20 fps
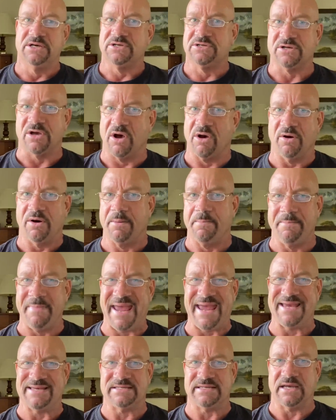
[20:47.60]
So
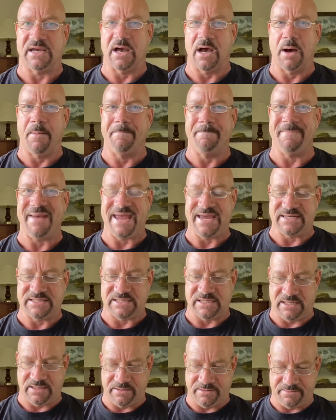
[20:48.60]
amazing.
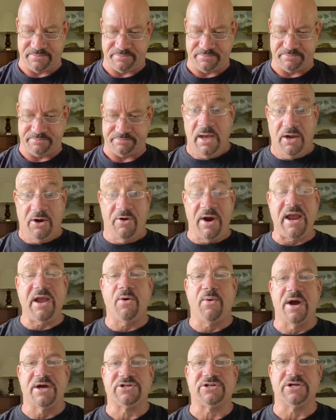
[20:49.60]
Amazing. Great
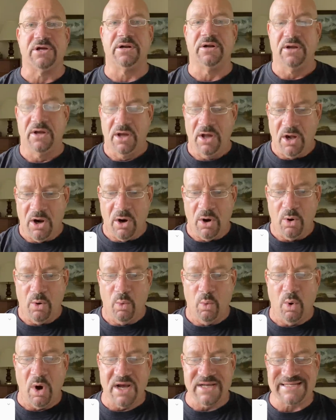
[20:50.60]
question.
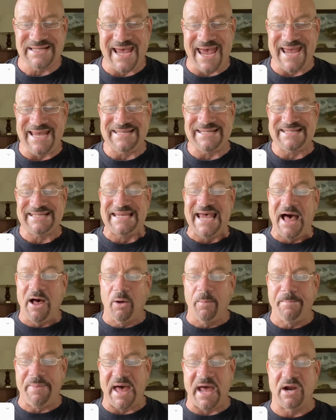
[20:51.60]
Was a
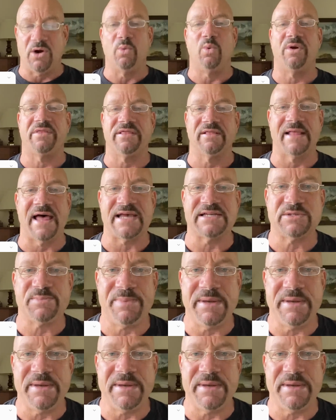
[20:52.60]
cell better with less